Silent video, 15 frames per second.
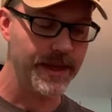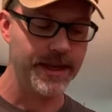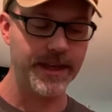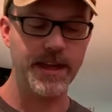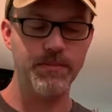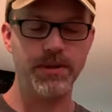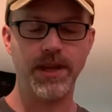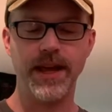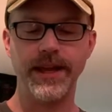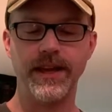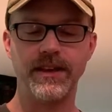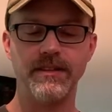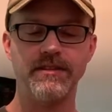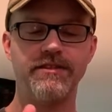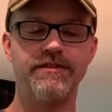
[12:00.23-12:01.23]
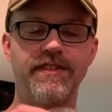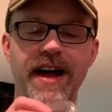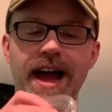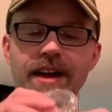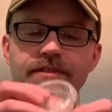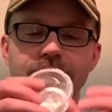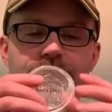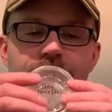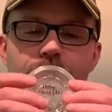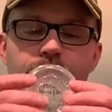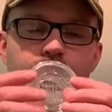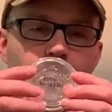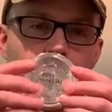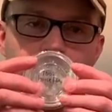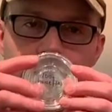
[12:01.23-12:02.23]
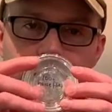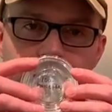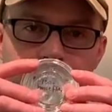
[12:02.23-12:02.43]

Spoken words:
keep like 5 of the pupae